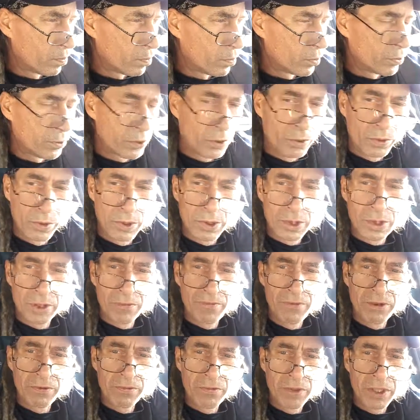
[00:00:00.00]
We'll do this a
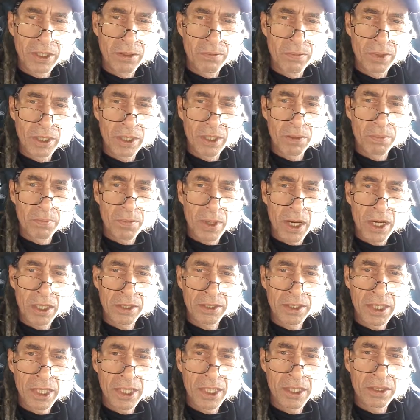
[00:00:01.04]
15-minute
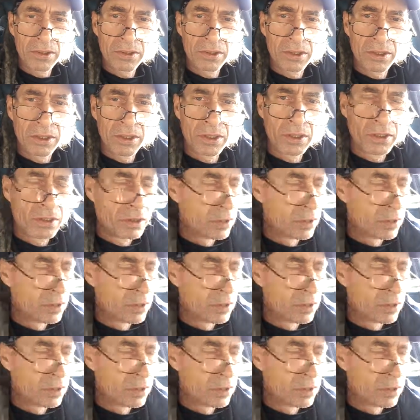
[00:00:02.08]
podcast.